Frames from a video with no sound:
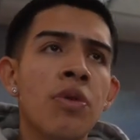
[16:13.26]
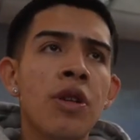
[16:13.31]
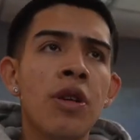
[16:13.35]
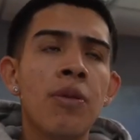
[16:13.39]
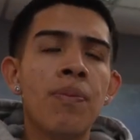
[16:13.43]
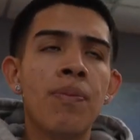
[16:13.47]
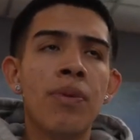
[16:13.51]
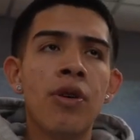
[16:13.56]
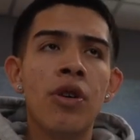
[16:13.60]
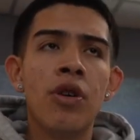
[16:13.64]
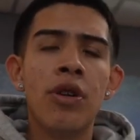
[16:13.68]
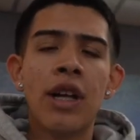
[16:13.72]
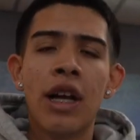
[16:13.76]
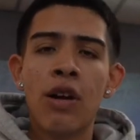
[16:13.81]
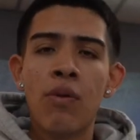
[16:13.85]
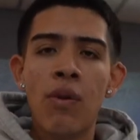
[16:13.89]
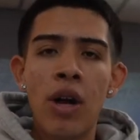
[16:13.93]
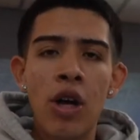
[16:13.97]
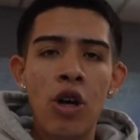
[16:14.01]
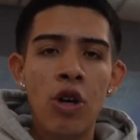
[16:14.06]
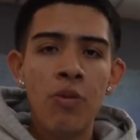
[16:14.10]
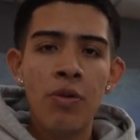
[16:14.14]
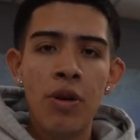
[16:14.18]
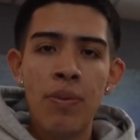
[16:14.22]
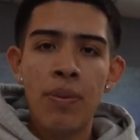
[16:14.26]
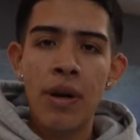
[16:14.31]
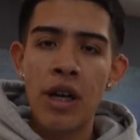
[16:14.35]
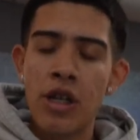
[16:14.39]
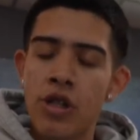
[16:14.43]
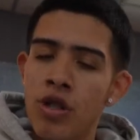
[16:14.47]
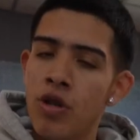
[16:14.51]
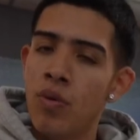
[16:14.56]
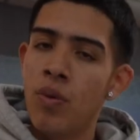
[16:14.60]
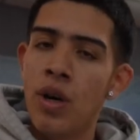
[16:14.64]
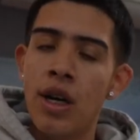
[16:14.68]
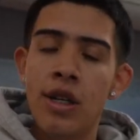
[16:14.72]
Depot like Ryobi
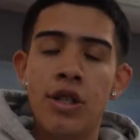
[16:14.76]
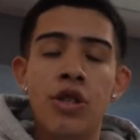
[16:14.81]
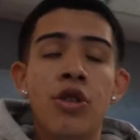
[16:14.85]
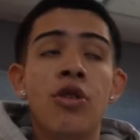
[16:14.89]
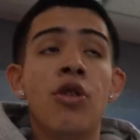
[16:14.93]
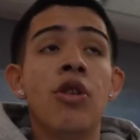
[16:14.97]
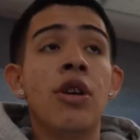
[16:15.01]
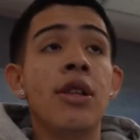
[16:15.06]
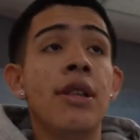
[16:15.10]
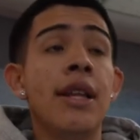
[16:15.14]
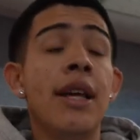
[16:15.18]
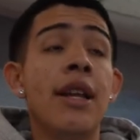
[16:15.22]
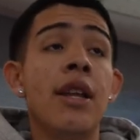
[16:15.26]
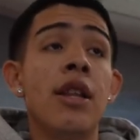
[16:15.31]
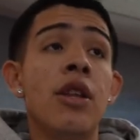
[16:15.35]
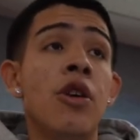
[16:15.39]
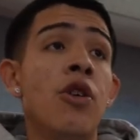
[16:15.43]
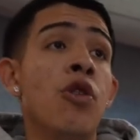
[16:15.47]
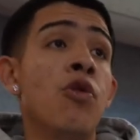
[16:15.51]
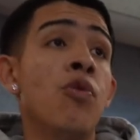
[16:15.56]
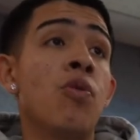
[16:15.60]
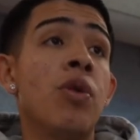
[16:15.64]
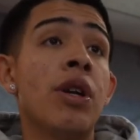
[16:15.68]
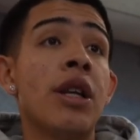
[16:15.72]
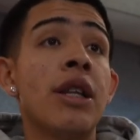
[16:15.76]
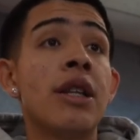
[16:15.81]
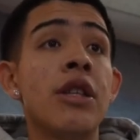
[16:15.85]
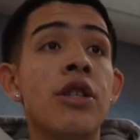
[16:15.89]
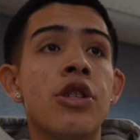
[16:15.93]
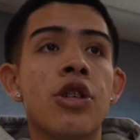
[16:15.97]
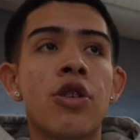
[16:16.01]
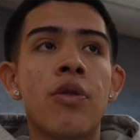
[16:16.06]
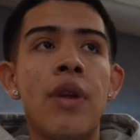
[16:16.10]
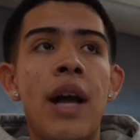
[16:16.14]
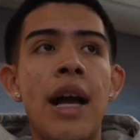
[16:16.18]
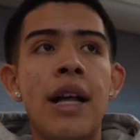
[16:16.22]
pressure washer, or let alone one of
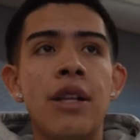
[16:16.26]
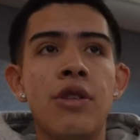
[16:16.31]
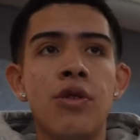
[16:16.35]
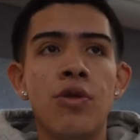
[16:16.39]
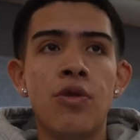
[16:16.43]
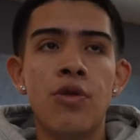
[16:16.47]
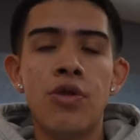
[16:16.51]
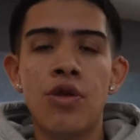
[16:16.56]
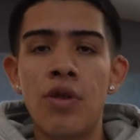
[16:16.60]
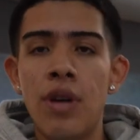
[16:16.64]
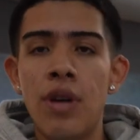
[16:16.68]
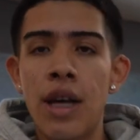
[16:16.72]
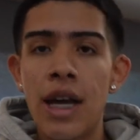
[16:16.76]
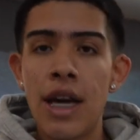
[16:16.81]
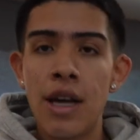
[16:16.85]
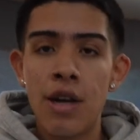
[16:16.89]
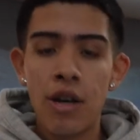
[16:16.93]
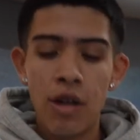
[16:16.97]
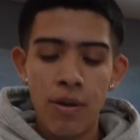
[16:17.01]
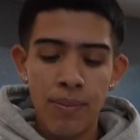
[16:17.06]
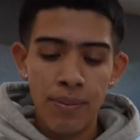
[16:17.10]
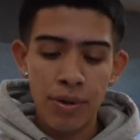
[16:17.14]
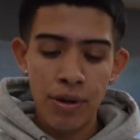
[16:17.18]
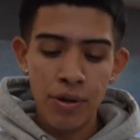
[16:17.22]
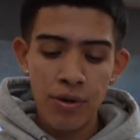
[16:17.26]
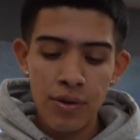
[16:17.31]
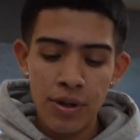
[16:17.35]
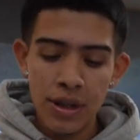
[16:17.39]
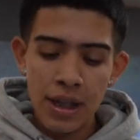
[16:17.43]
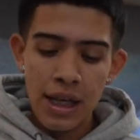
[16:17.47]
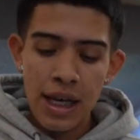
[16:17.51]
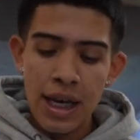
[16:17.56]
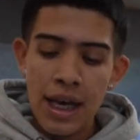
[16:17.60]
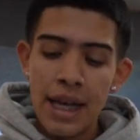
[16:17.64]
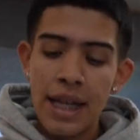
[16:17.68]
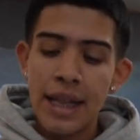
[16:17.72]
these Kranzels or AR Blues,
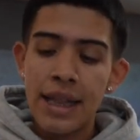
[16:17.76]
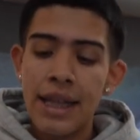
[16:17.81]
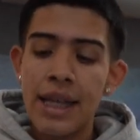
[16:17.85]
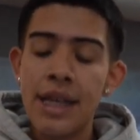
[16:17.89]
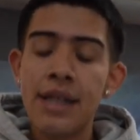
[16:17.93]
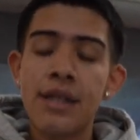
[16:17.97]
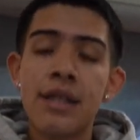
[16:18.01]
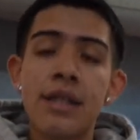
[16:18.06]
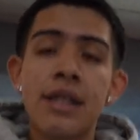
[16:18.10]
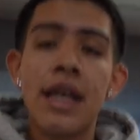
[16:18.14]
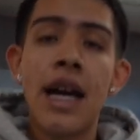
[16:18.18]
this is